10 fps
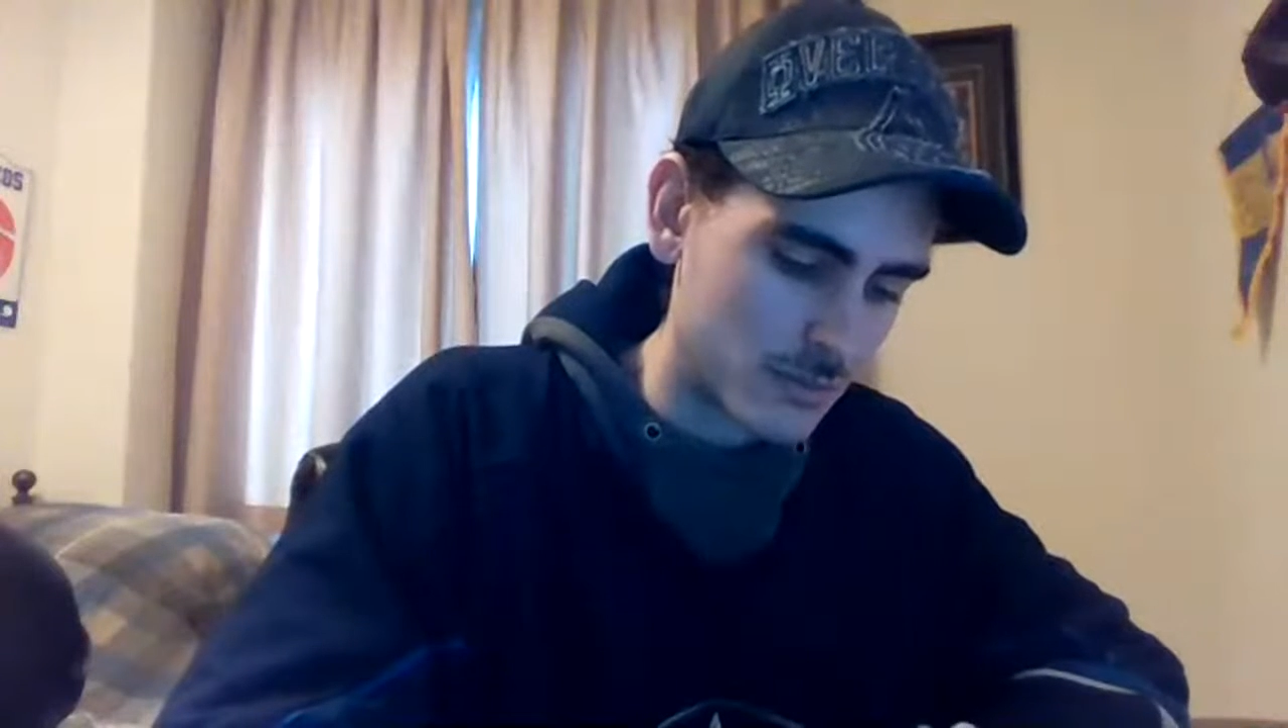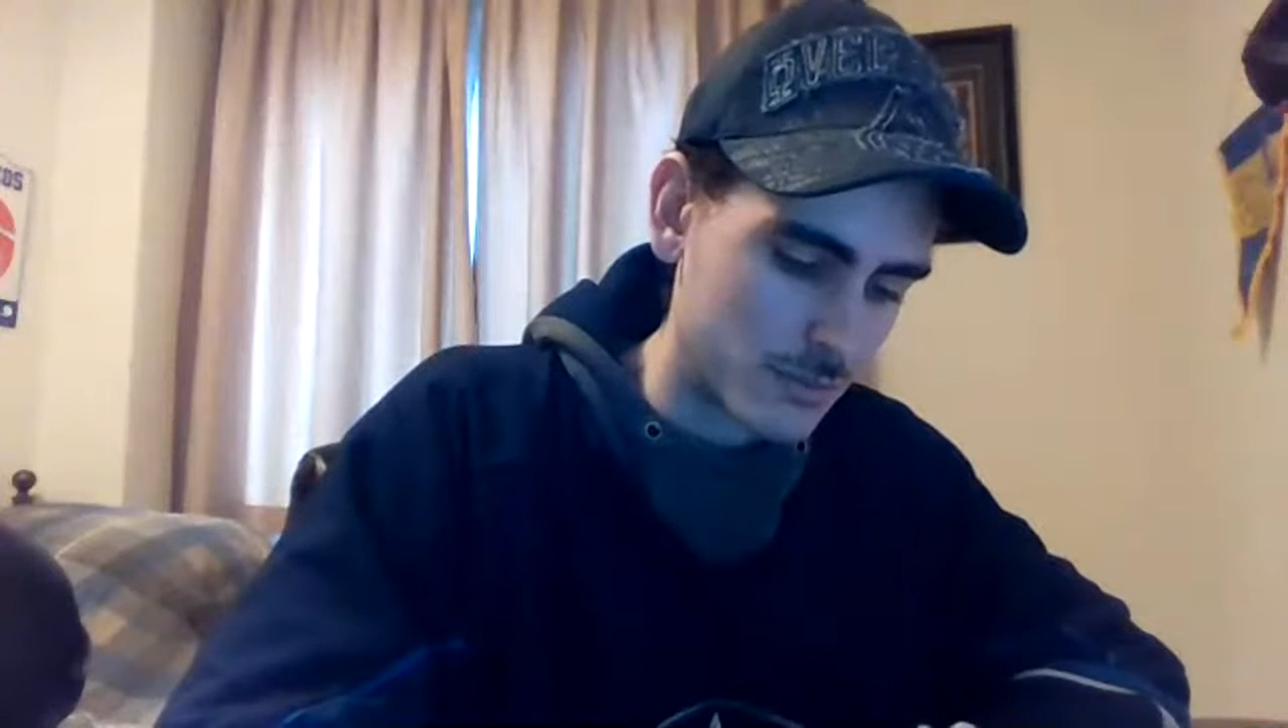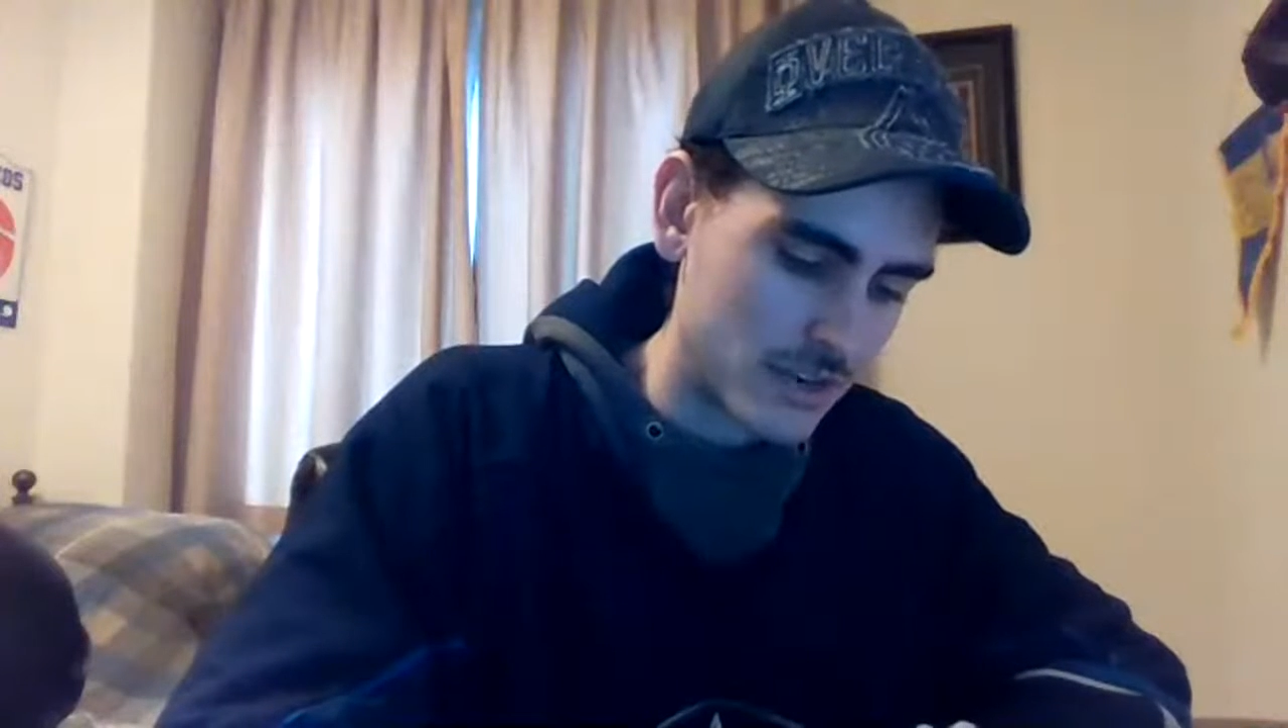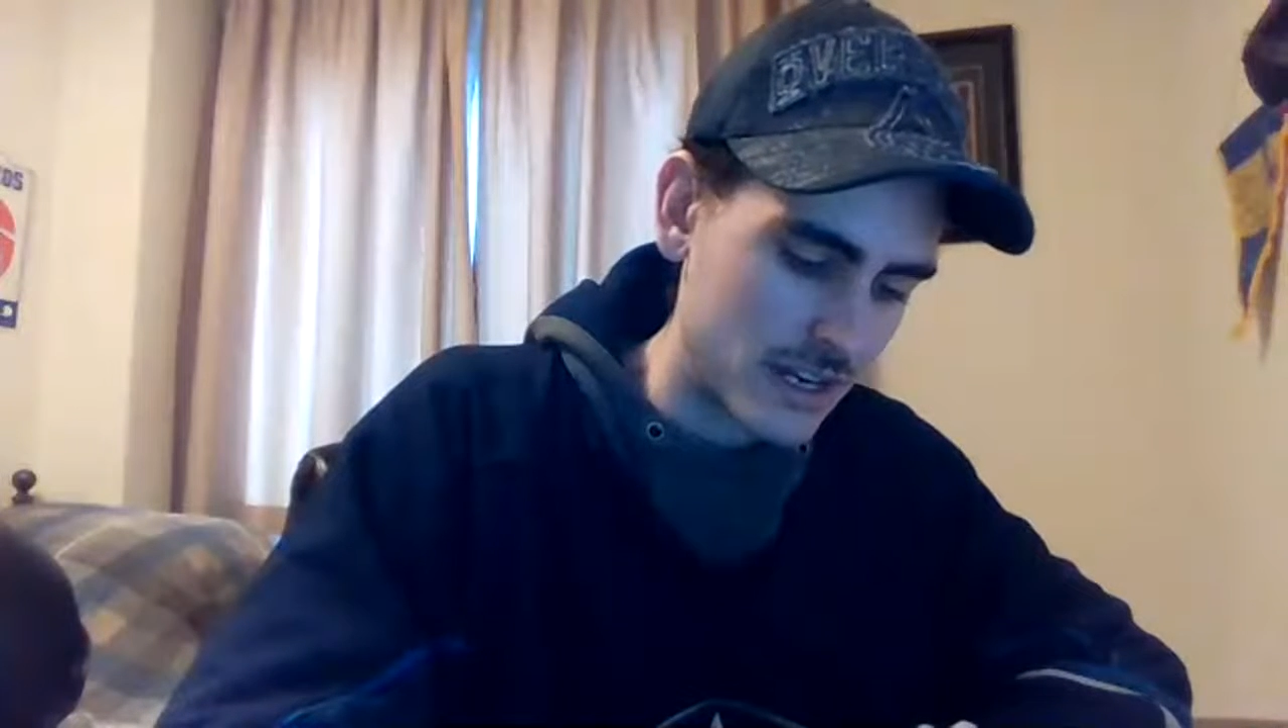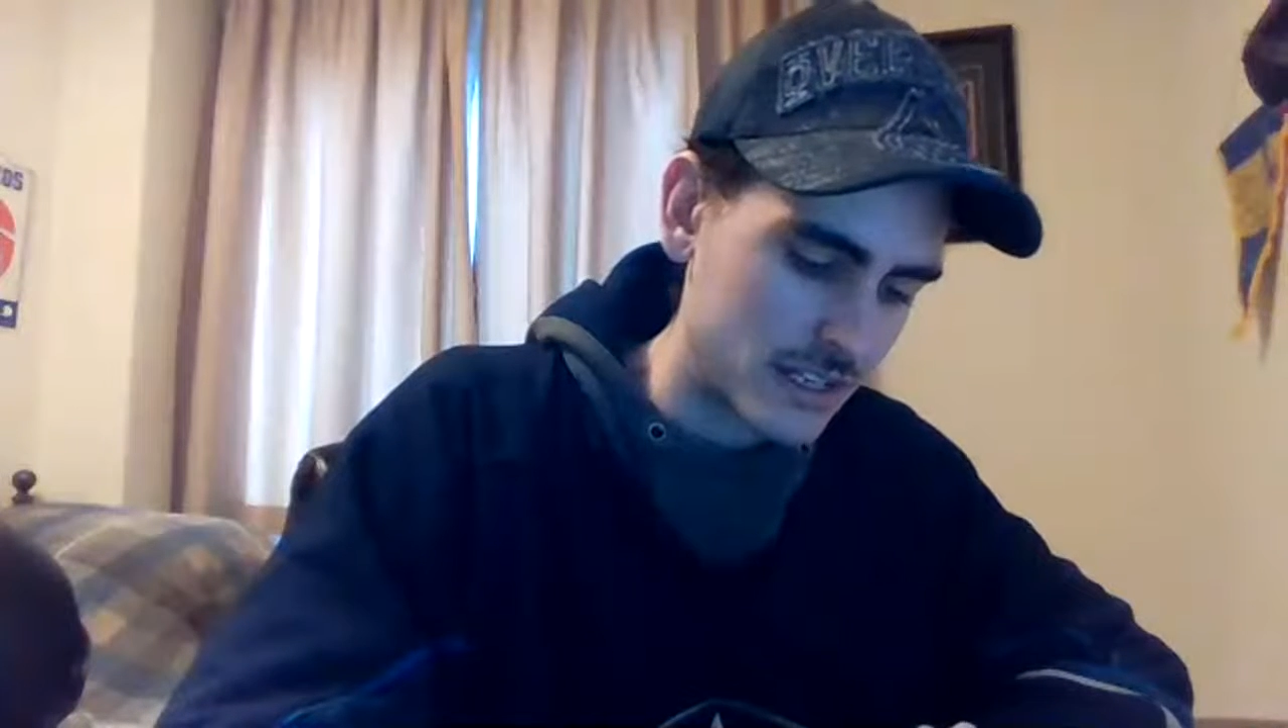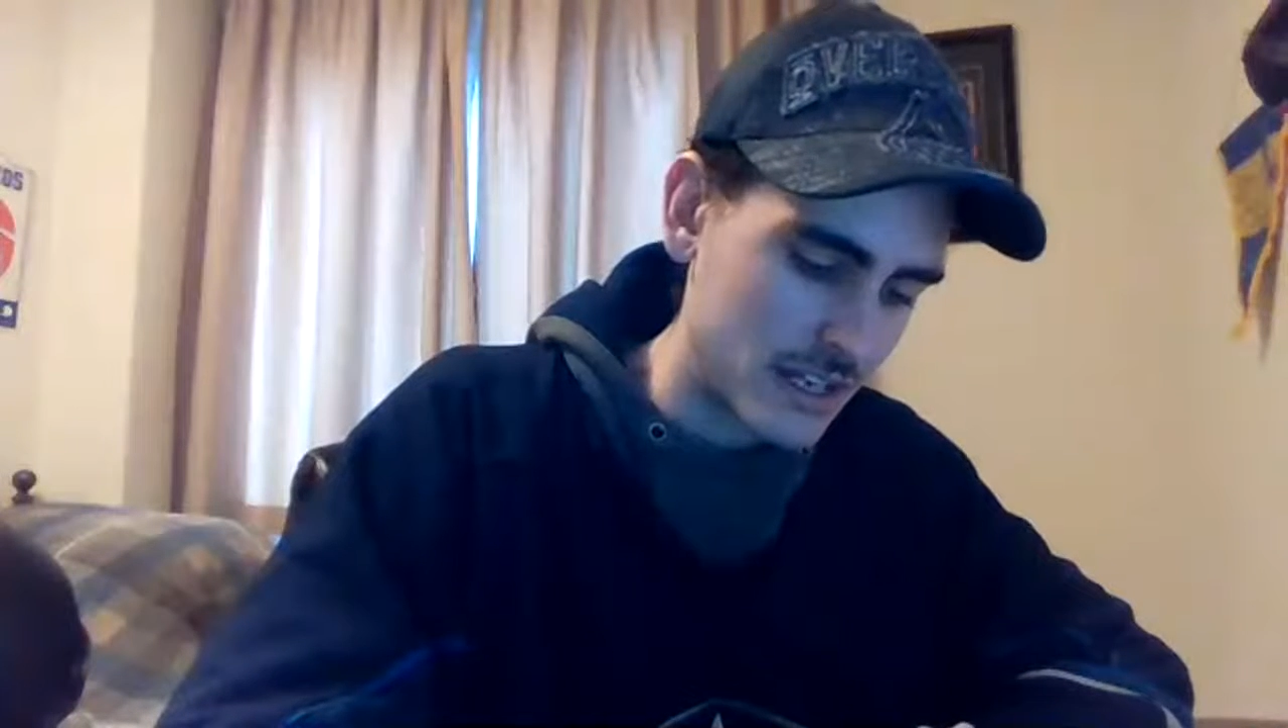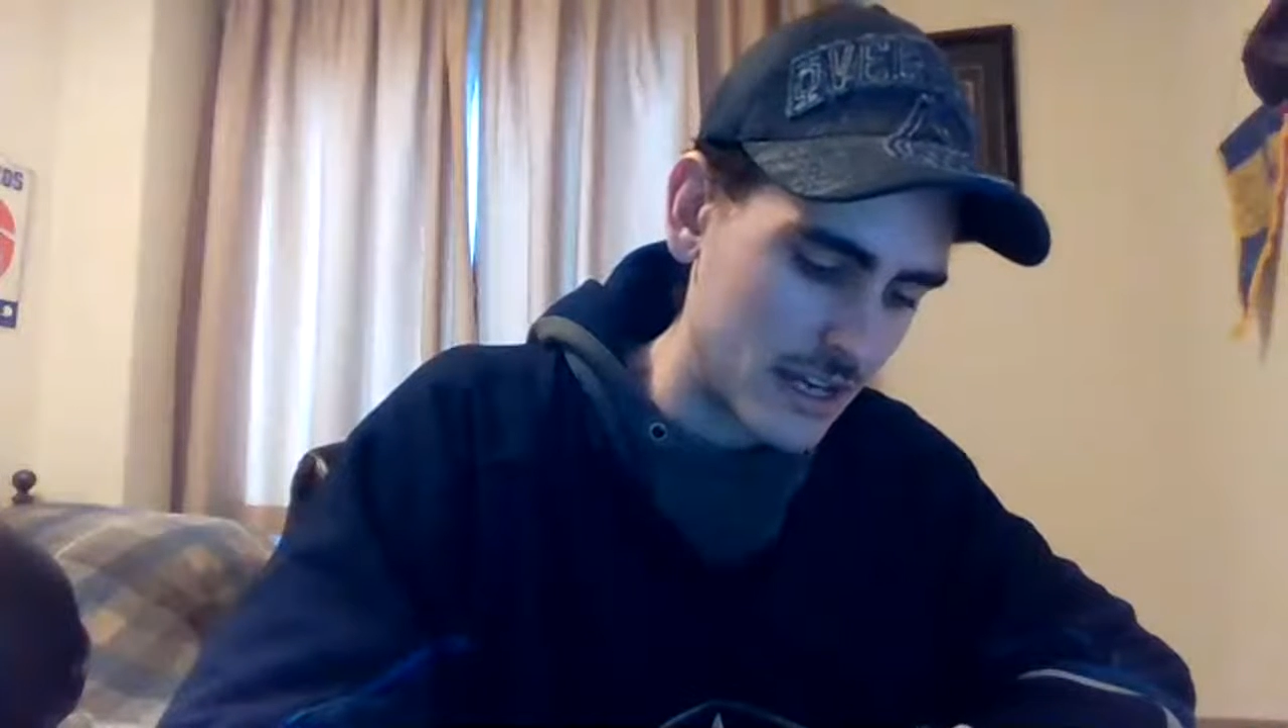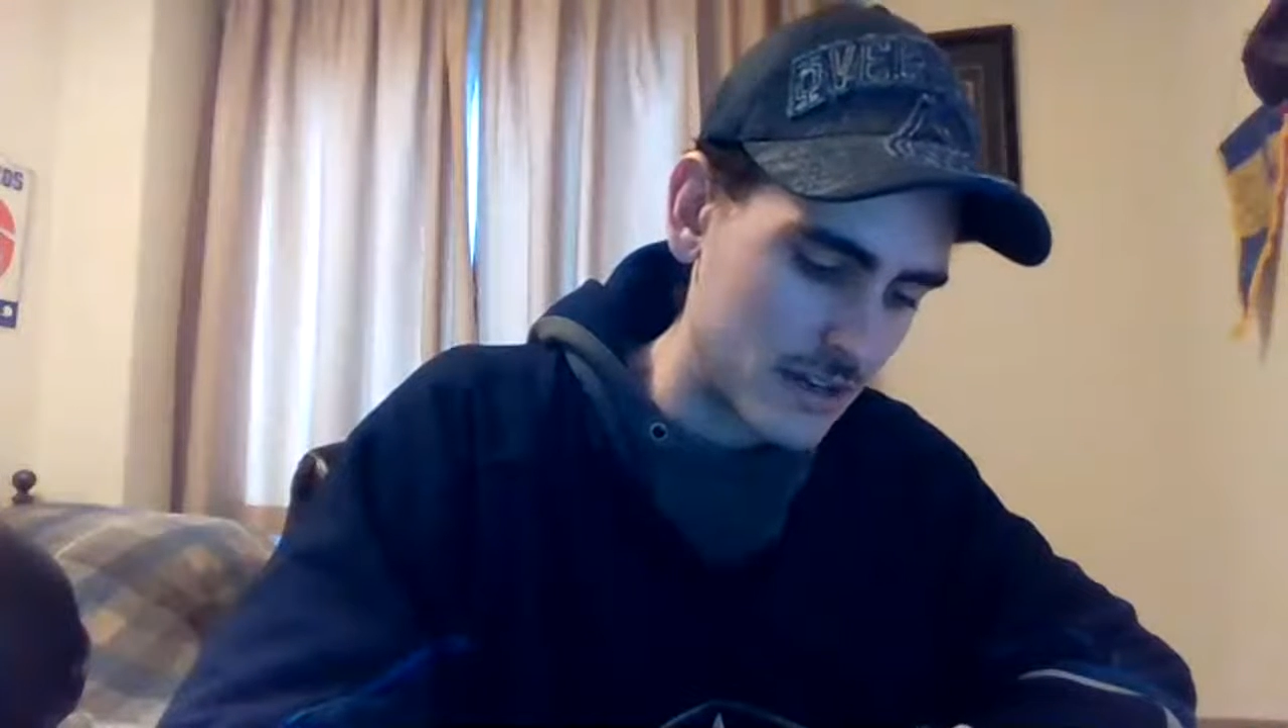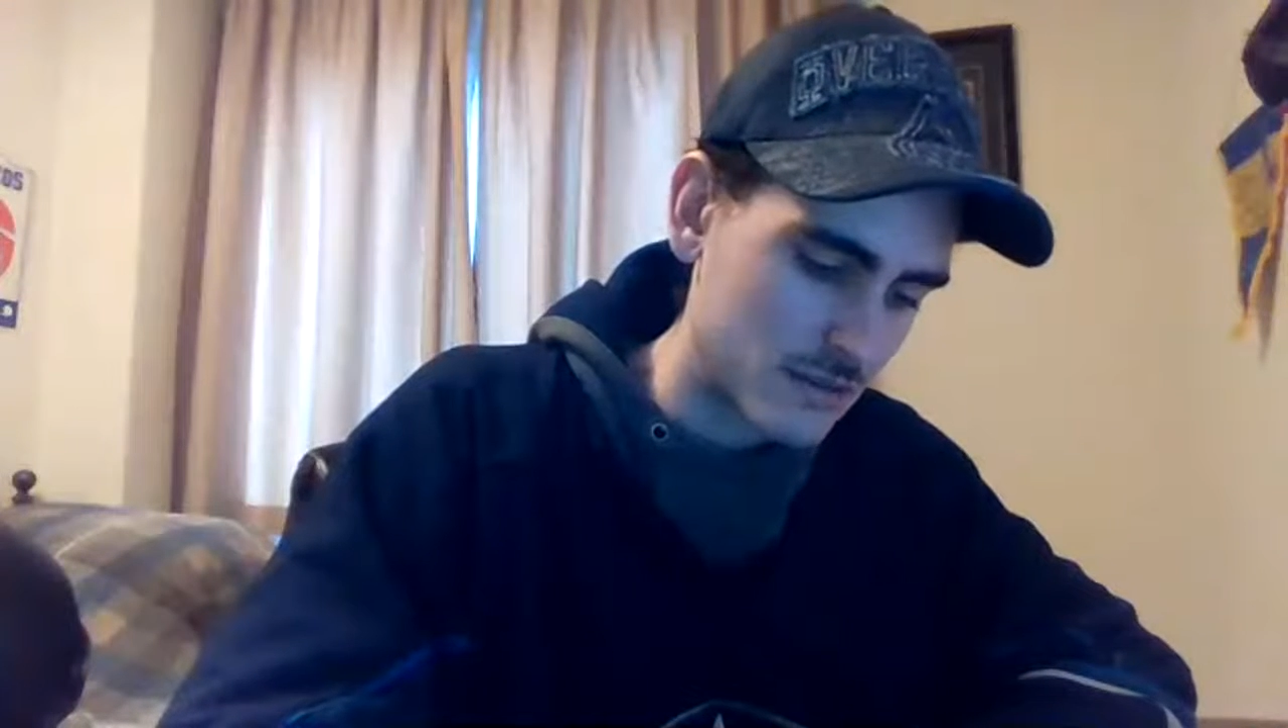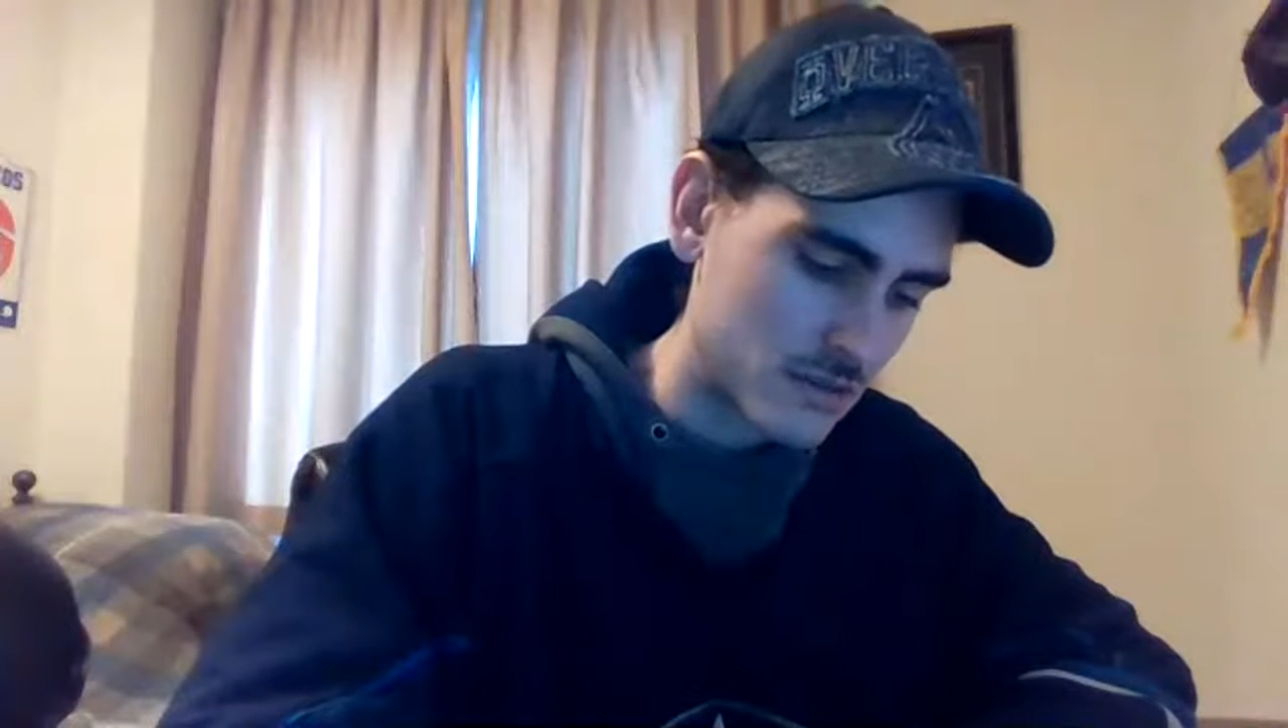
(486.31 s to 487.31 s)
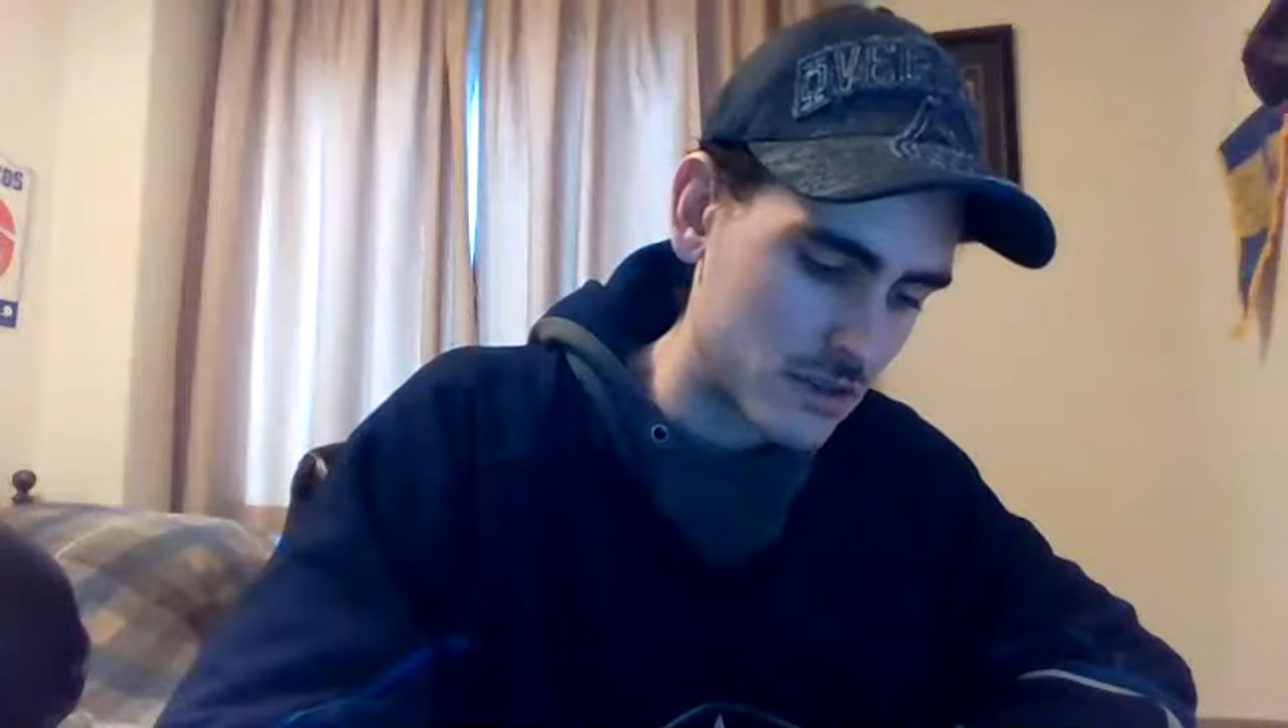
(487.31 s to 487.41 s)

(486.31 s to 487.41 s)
breakdowns.